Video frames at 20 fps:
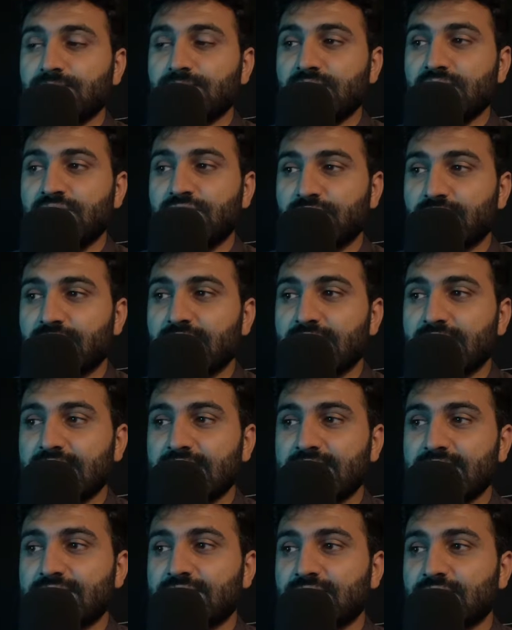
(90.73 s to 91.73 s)
why
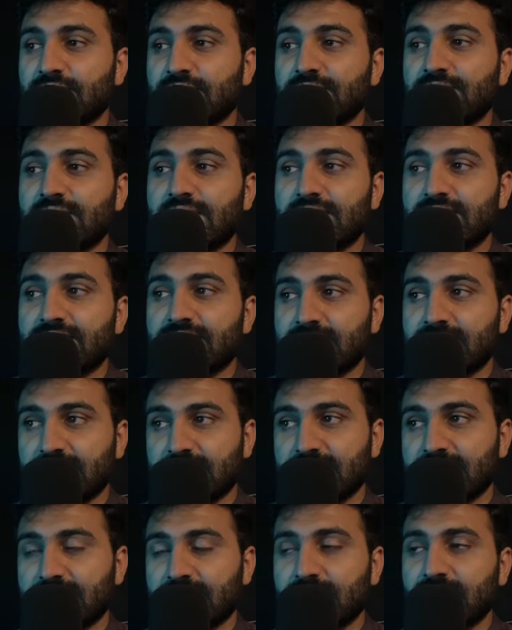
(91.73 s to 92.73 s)
it is not a valid
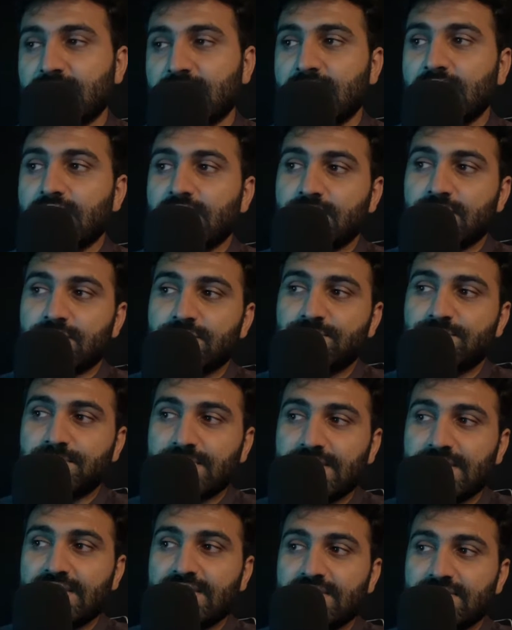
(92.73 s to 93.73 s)
syntax? Because
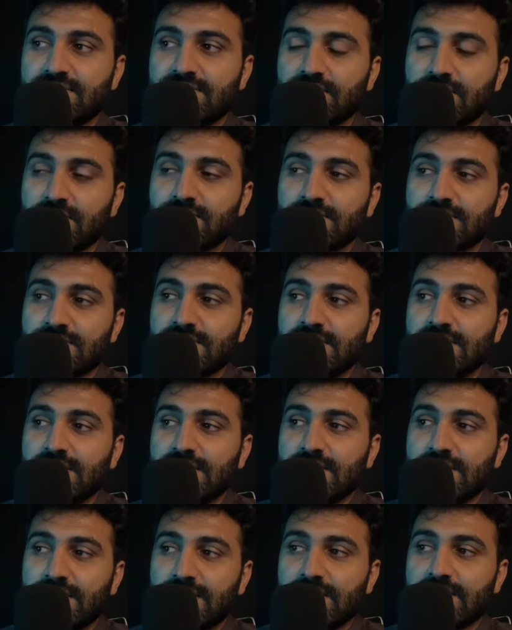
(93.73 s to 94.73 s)
B is not
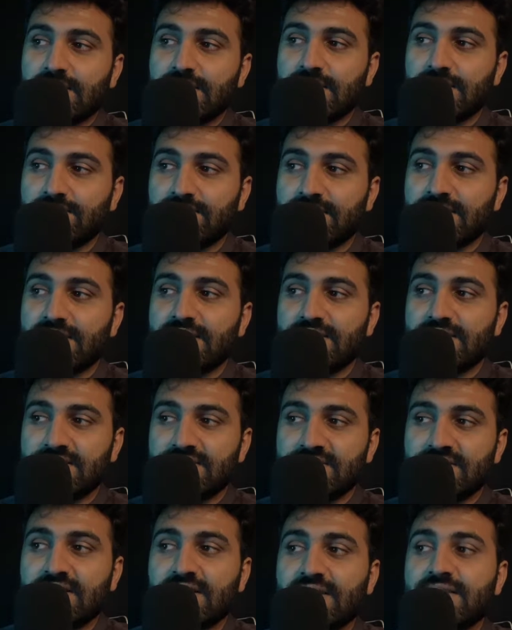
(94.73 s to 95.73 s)
even
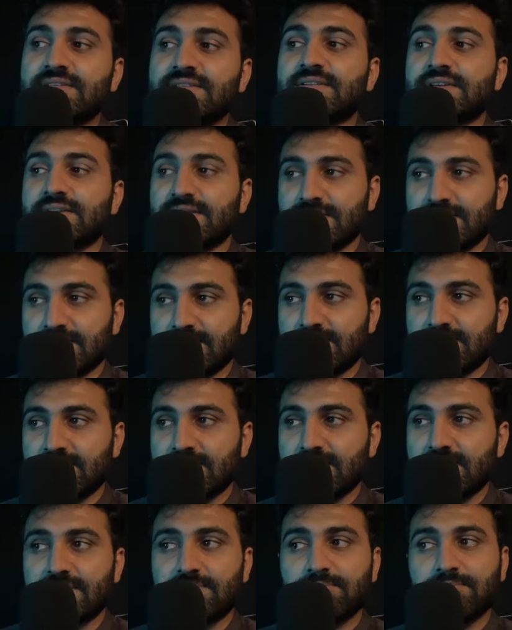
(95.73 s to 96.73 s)
initialized here.
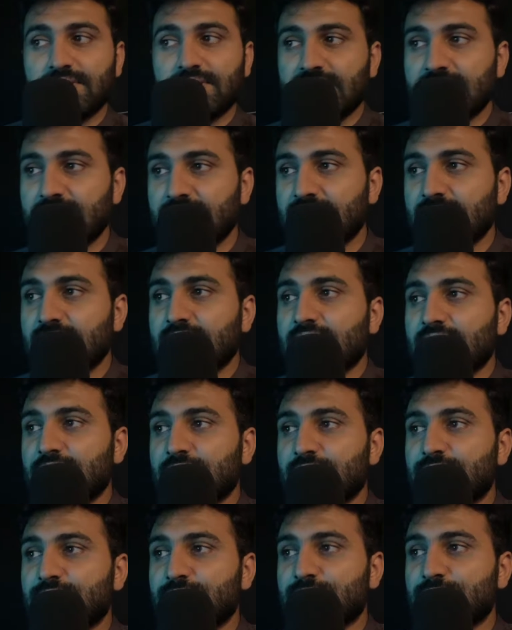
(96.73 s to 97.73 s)
Like B,
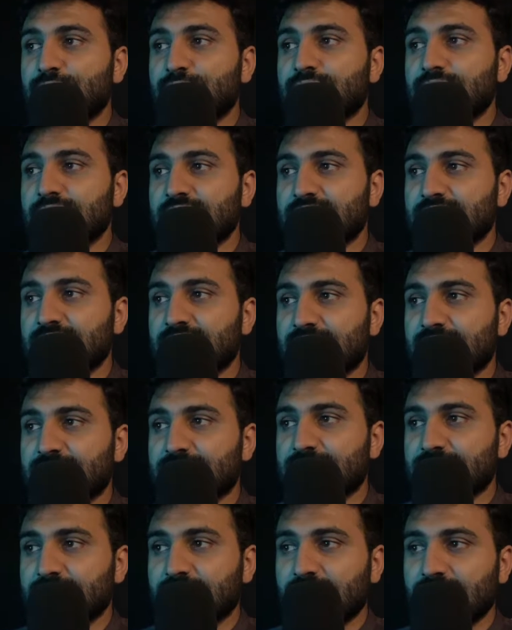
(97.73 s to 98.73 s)
if you do this,
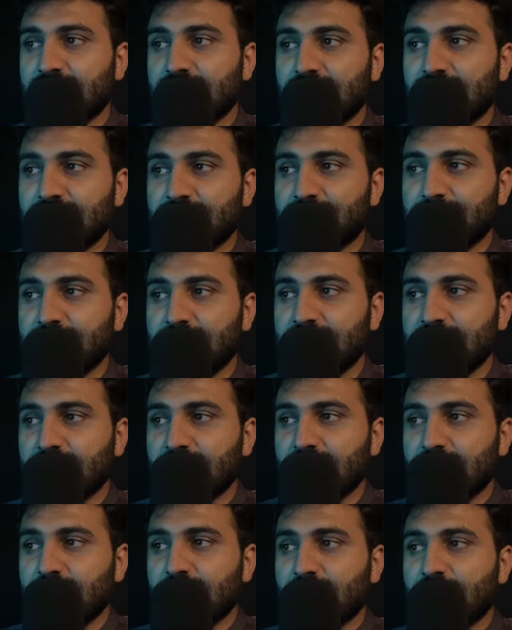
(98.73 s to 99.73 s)
let me
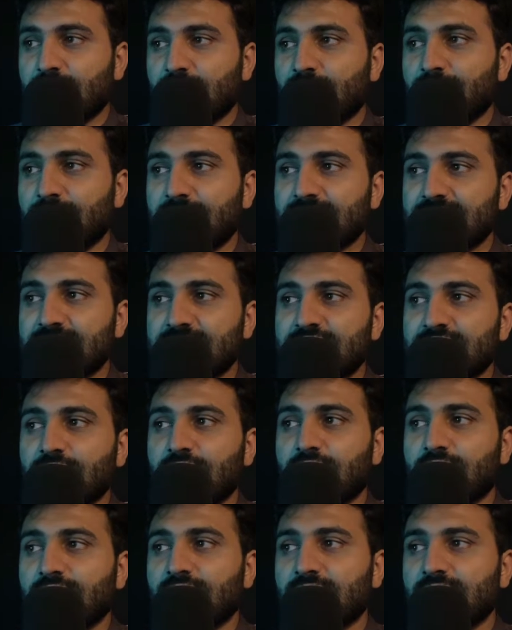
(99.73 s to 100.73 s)
comment this
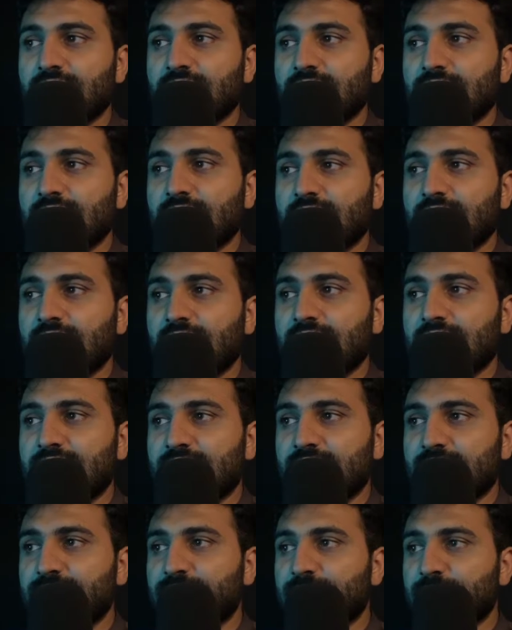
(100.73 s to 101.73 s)
all, and
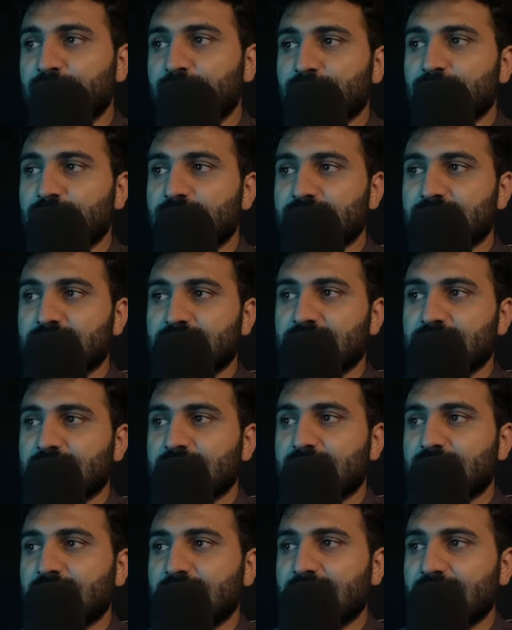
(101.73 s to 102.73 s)
let me do this.
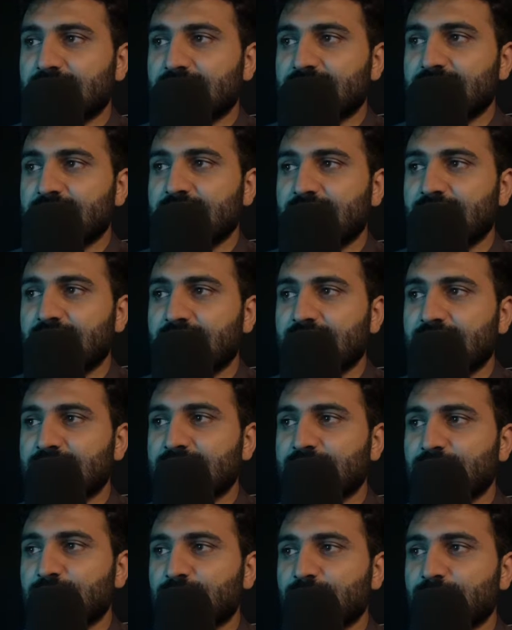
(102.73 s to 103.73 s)
Let A is
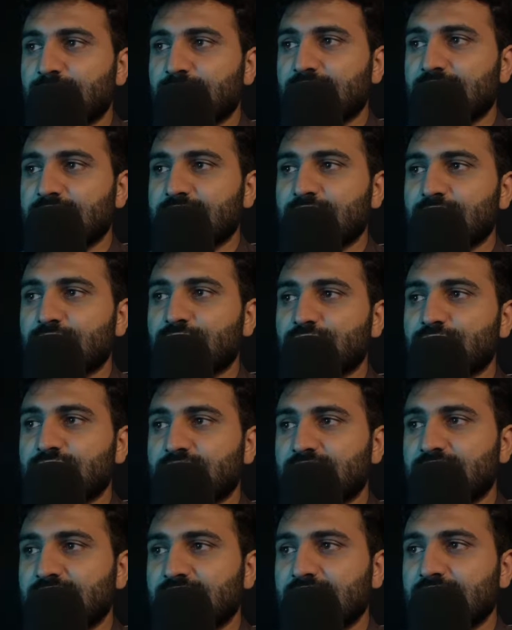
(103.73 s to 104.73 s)
equal to B is equal to
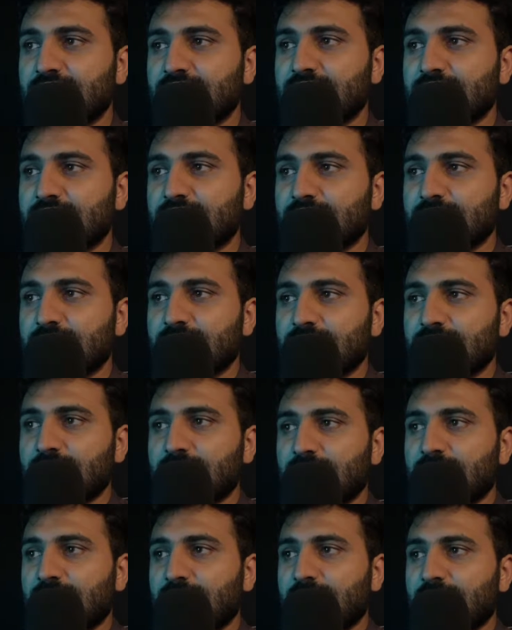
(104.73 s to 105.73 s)
3
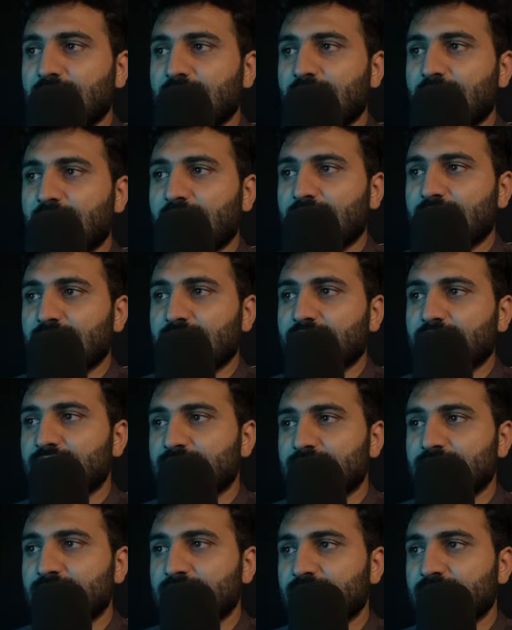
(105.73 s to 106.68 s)
and